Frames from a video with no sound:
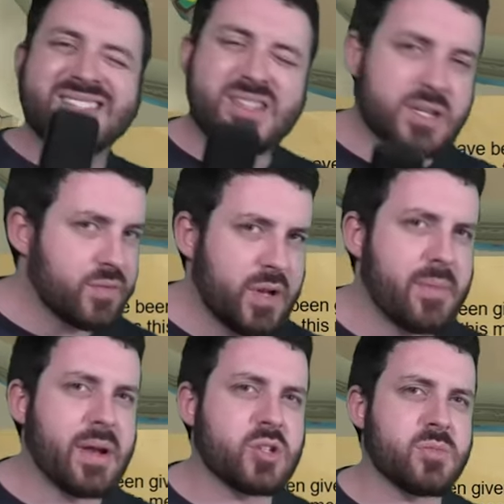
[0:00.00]
Doesn't really
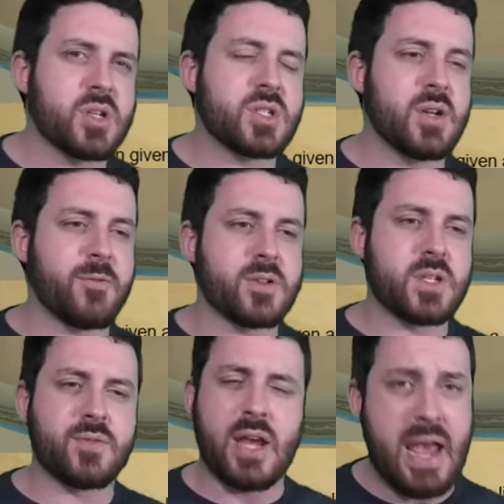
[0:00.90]
make too much difference
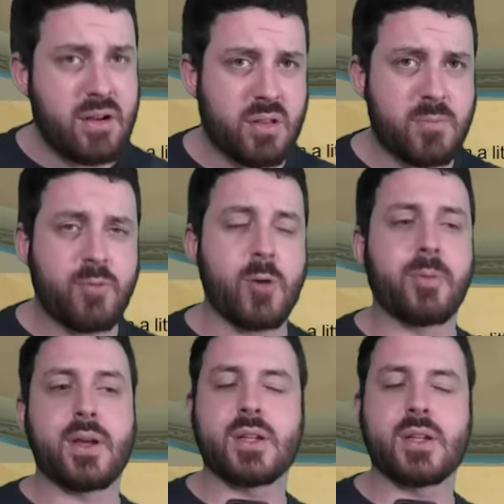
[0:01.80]
if you handle them properly.